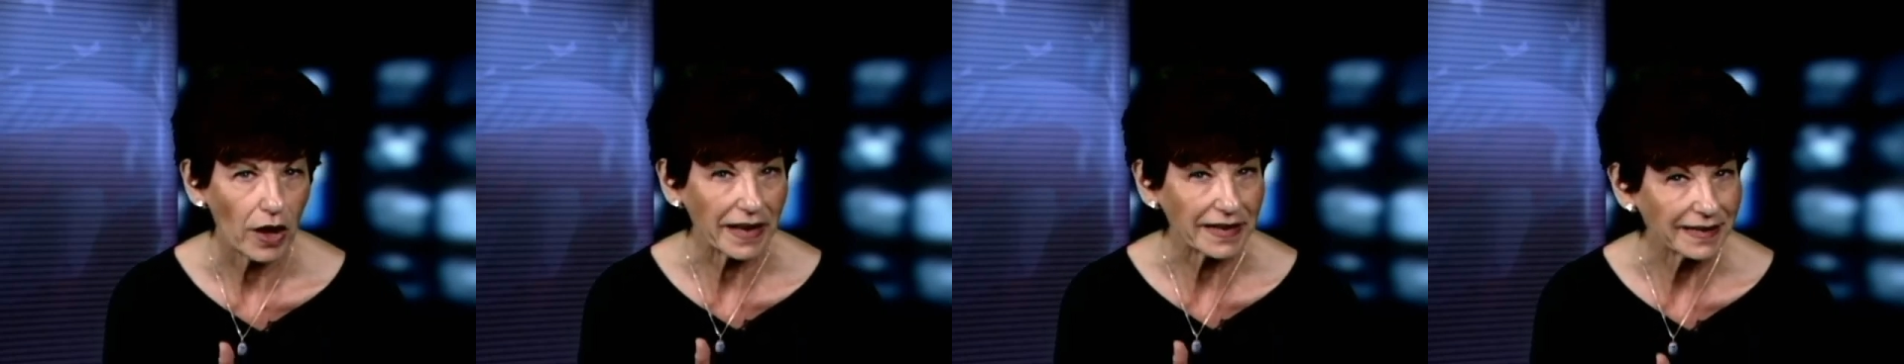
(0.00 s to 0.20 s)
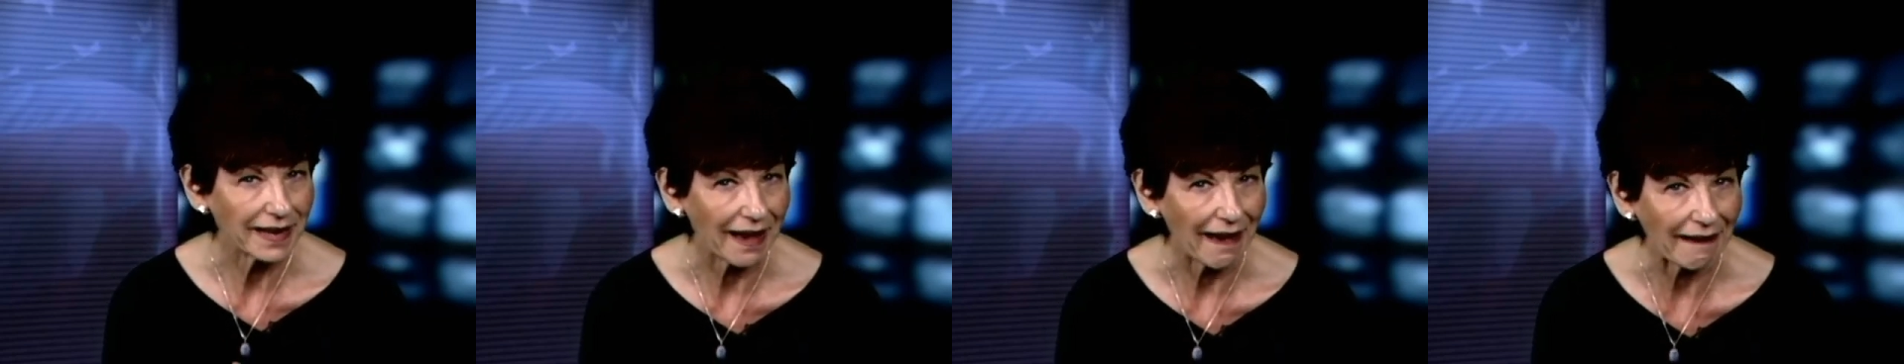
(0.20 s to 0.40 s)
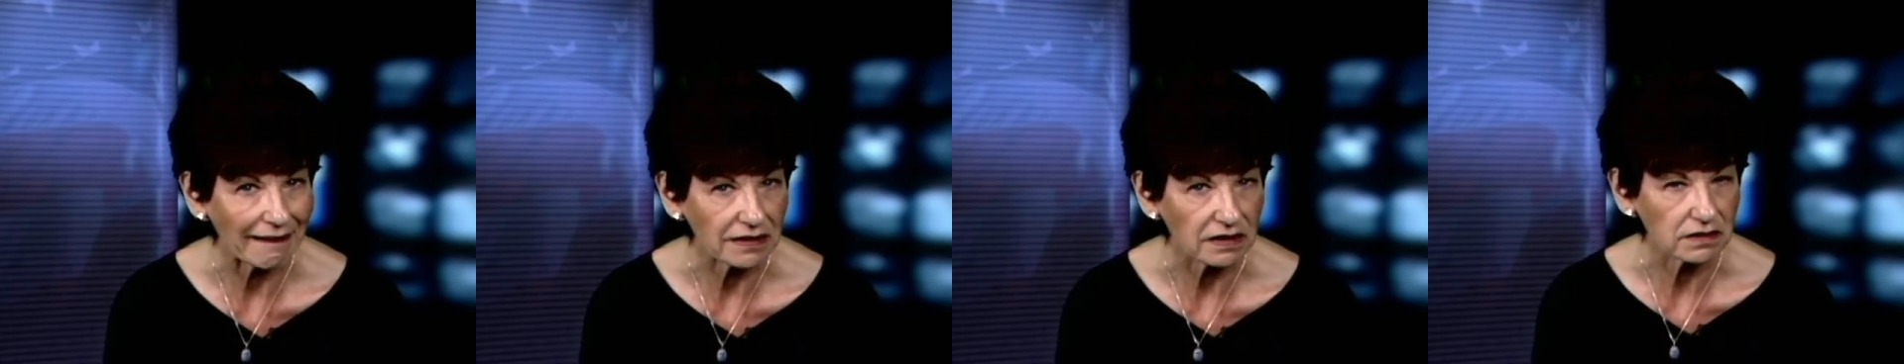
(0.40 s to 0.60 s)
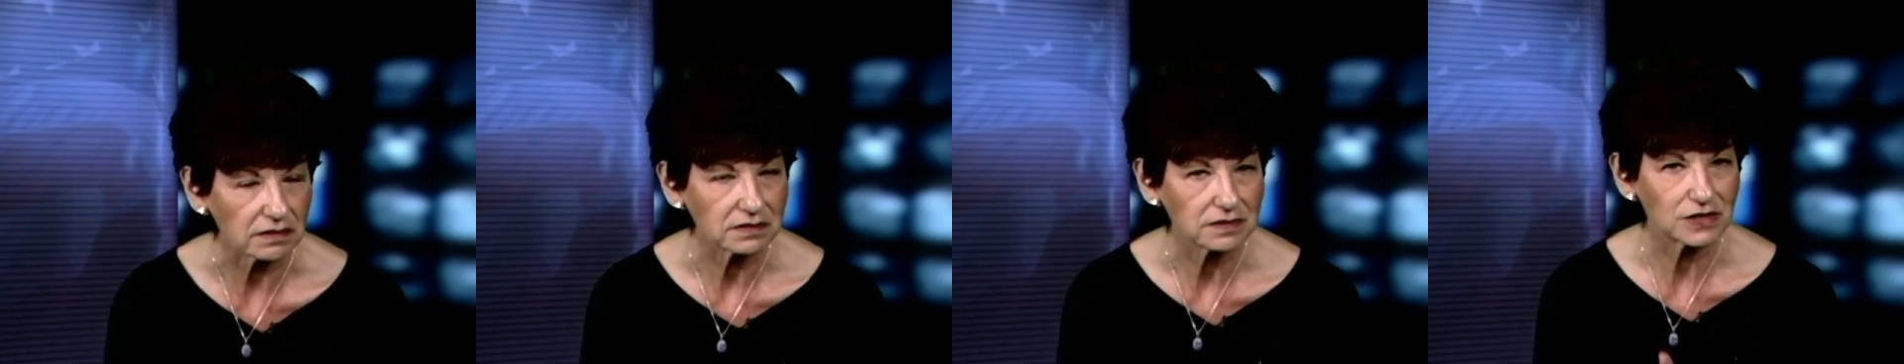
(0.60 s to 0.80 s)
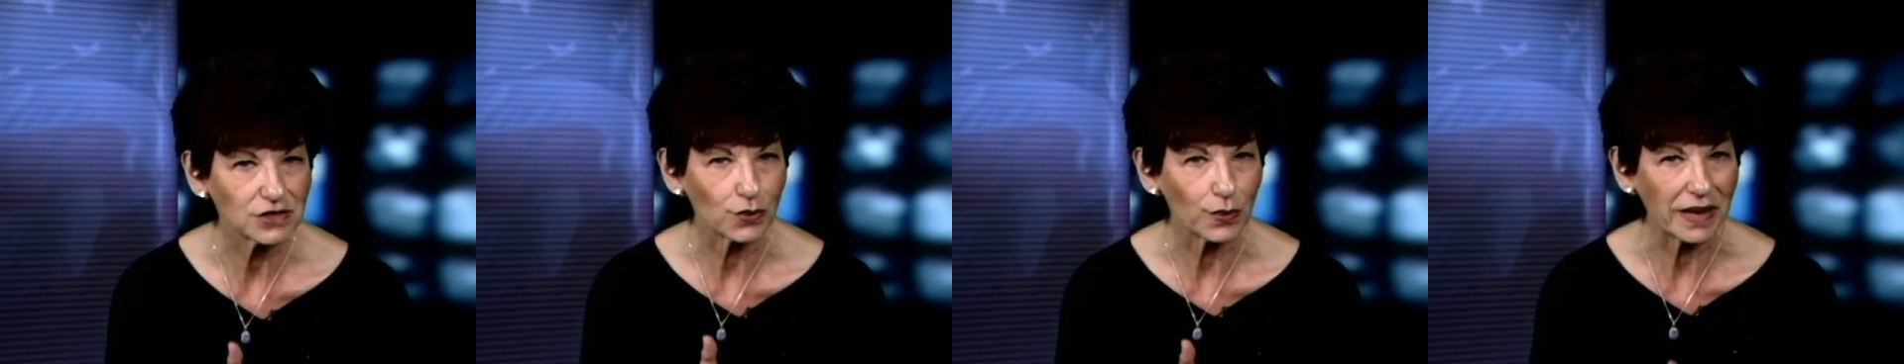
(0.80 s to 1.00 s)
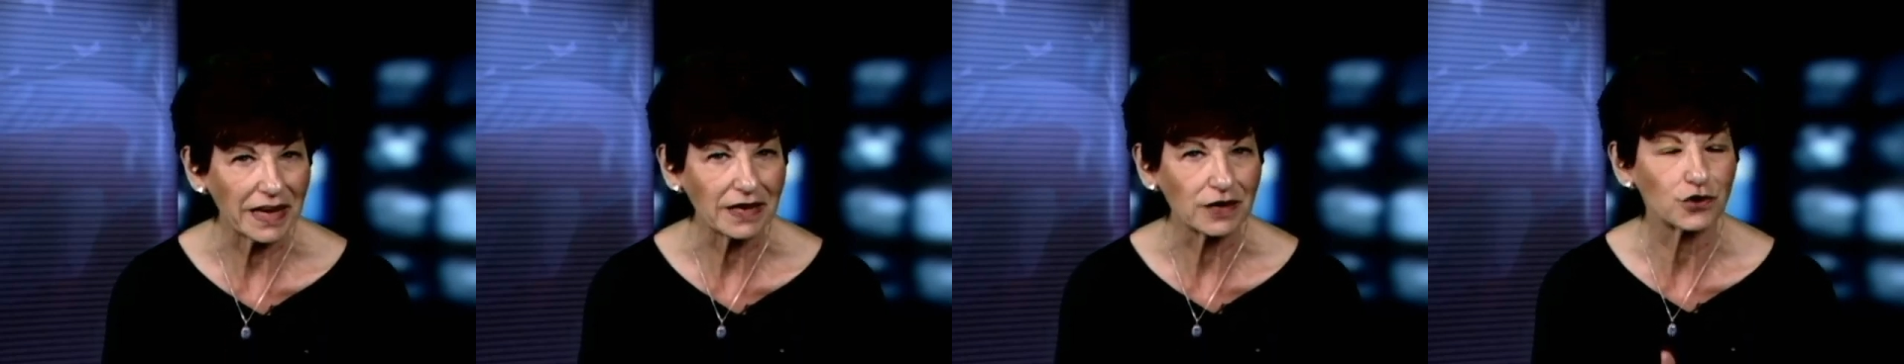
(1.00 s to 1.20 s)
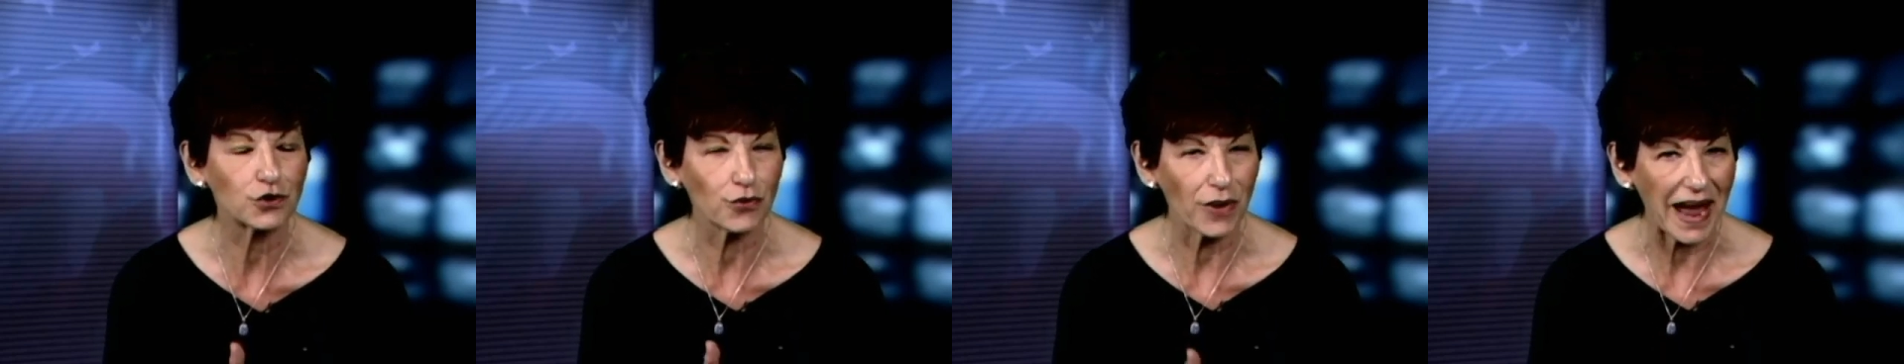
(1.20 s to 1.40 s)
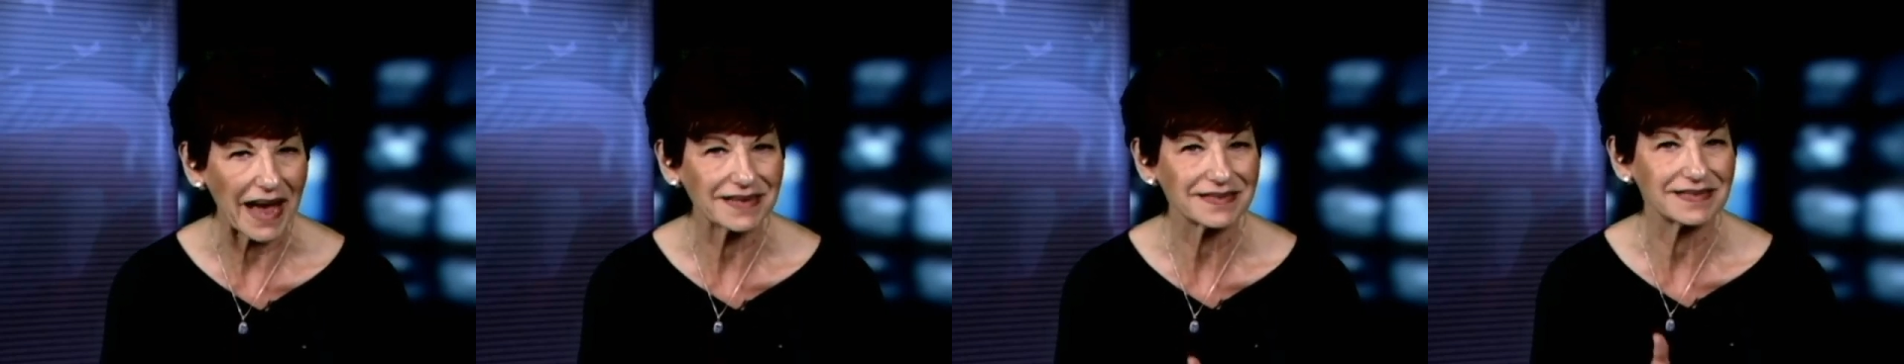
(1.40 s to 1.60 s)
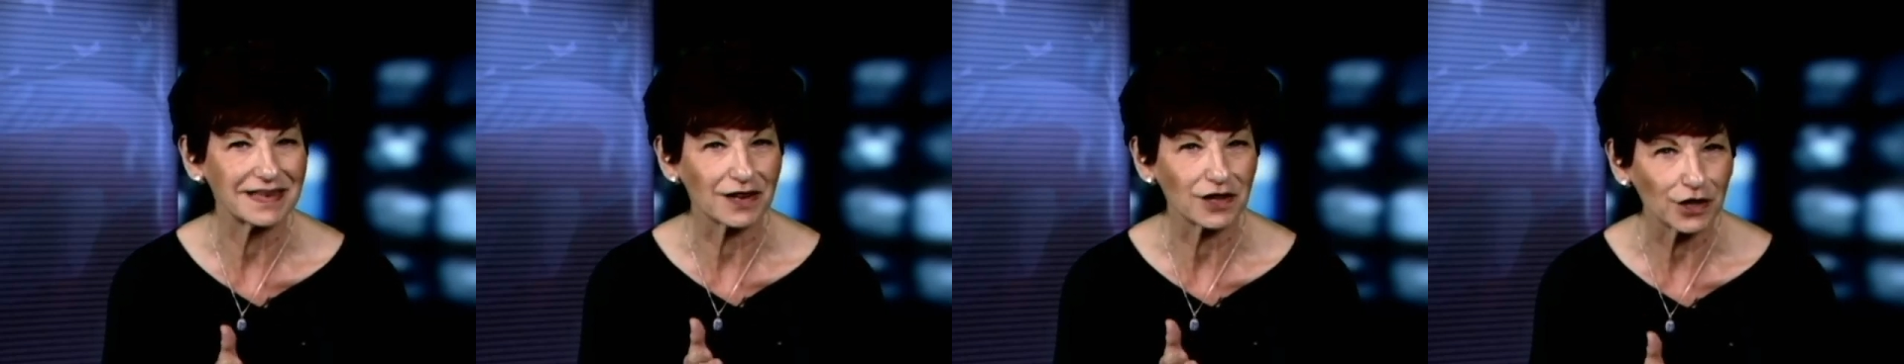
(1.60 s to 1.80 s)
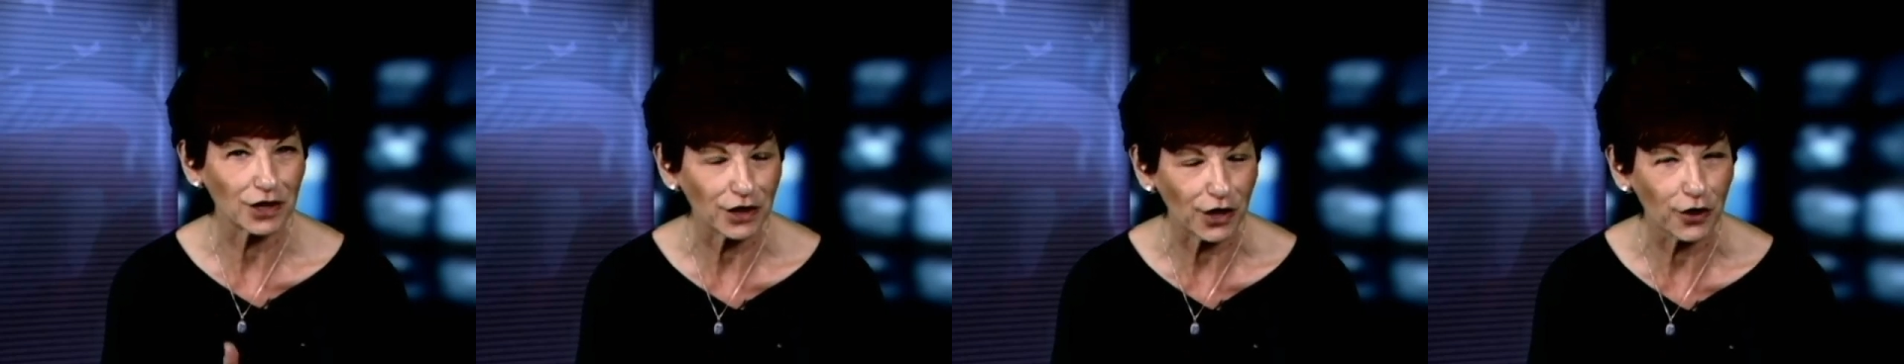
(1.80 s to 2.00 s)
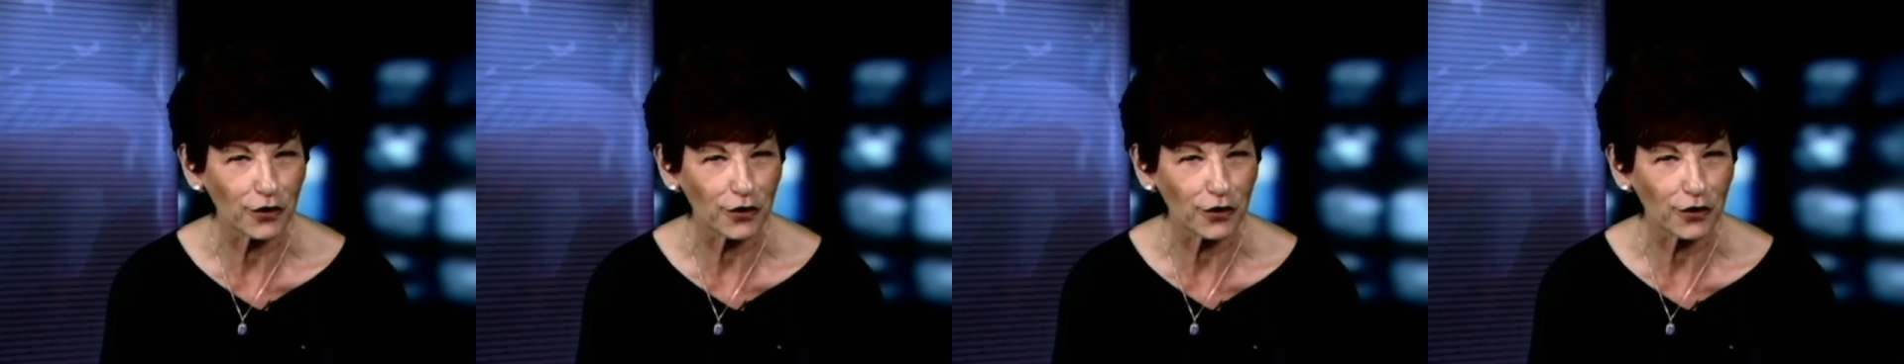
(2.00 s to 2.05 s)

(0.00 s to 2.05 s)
and cattle to eat grass and